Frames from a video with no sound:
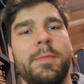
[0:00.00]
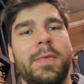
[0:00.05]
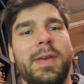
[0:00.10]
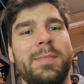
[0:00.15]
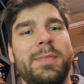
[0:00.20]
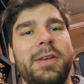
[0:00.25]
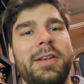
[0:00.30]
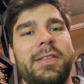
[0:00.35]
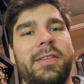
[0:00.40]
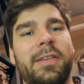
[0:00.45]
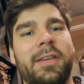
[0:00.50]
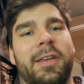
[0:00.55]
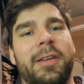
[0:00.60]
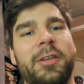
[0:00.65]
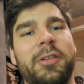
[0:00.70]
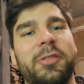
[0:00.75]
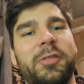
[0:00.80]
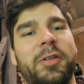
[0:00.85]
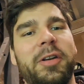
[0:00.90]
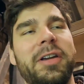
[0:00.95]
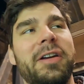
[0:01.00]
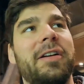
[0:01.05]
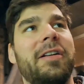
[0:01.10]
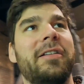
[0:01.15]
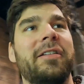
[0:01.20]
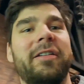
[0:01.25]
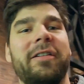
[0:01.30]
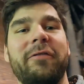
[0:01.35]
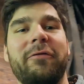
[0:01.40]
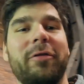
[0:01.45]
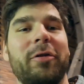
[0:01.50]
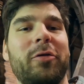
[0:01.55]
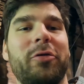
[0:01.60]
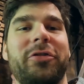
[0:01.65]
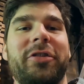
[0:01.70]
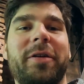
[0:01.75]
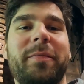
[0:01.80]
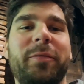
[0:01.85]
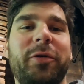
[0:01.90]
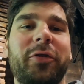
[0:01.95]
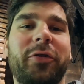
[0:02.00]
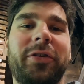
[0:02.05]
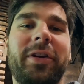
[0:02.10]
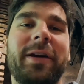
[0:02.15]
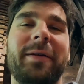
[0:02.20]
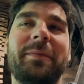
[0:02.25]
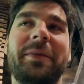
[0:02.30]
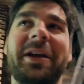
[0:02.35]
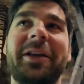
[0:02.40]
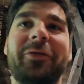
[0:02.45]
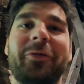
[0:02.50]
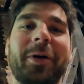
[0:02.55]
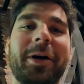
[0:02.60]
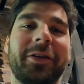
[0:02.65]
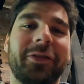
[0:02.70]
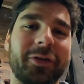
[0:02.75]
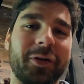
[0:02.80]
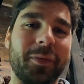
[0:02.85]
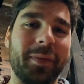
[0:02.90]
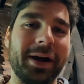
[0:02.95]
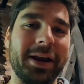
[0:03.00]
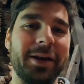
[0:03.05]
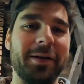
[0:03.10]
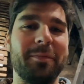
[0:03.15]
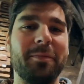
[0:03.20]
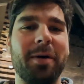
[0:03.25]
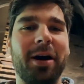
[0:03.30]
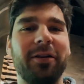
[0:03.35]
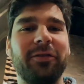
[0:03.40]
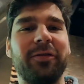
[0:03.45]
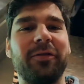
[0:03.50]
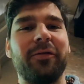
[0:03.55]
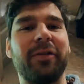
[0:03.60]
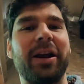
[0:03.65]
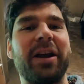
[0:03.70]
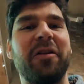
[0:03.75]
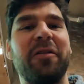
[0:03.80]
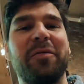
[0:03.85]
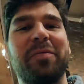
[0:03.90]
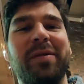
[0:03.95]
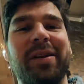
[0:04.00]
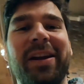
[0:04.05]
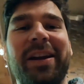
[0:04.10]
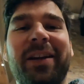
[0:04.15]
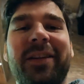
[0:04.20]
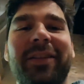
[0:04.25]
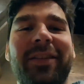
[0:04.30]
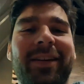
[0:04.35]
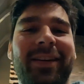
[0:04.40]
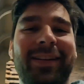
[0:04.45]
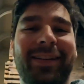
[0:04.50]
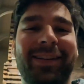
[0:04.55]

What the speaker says: Maybe it's Industrial Revolution Museum, that's why so many bunch of random things.